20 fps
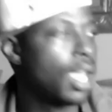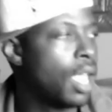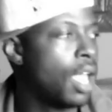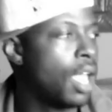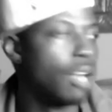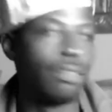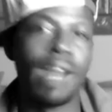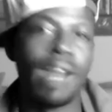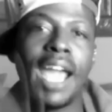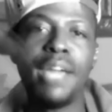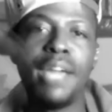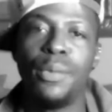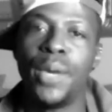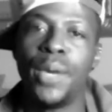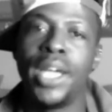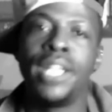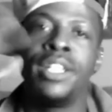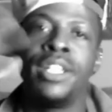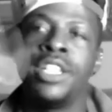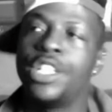Right
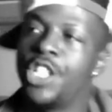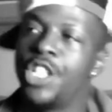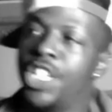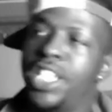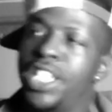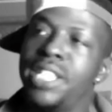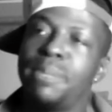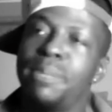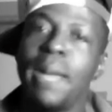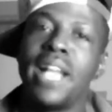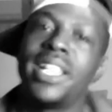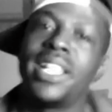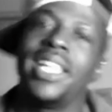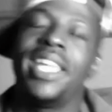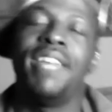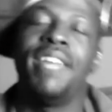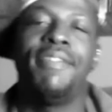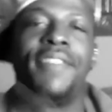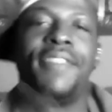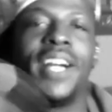when she is about to
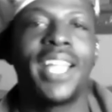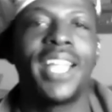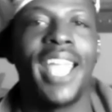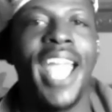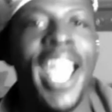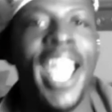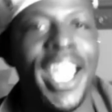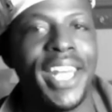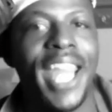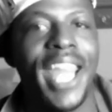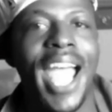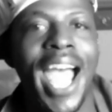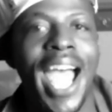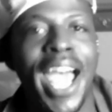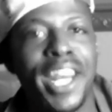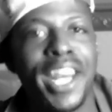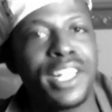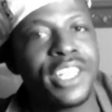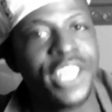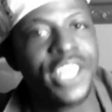get fucking Hannah
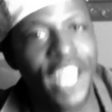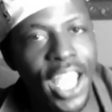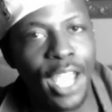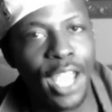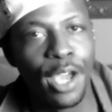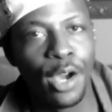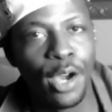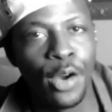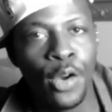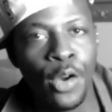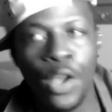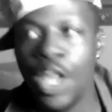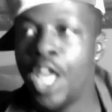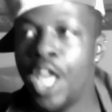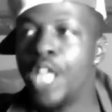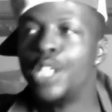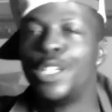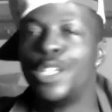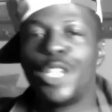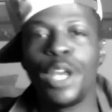out of jail,
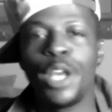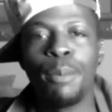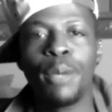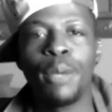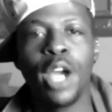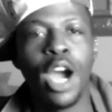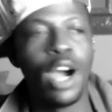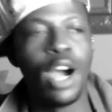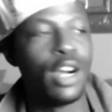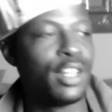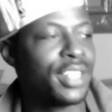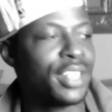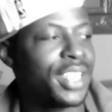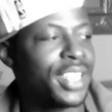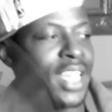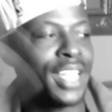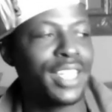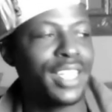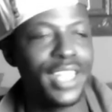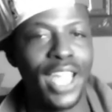Jim
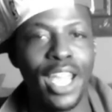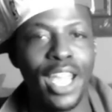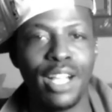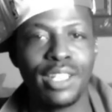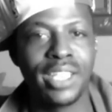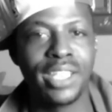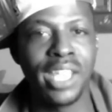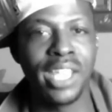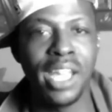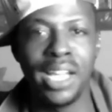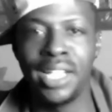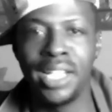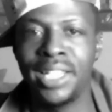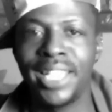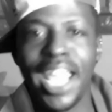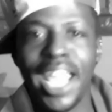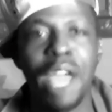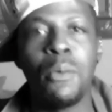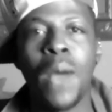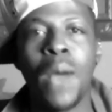calls and tells her that